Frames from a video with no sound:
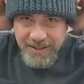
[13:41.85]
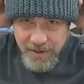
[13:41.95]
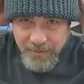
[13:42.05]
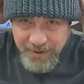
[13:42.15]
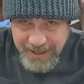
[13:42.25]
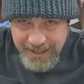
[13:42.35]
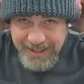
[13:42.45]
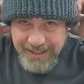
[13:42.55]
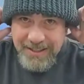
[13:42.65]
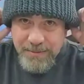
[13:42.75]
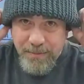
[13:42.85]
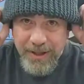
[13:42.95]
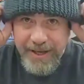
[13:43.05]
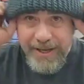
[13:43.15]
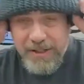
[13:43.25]
So please
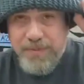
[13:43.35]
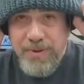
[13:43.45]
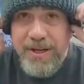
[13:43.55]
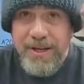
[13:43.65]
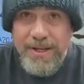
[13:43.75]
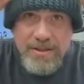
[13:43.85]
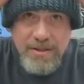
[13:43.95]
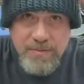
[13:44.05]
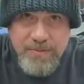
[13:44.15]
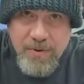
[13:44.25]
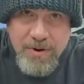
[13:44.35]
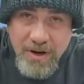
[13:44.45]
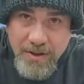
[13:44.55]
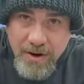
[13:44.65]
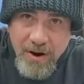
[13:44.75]
support
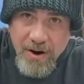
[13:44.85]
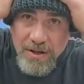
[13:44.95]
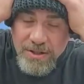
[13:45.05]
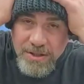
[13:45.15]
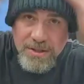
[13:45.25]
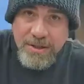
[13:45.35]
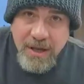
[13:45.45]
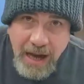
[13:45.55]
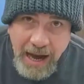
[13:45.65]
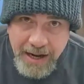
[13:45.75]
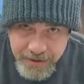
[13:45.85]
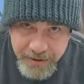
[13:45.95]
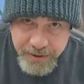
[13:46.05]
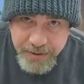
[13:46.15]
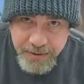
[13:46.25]
other artists. I
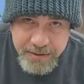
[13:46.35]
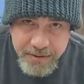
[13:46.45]
do.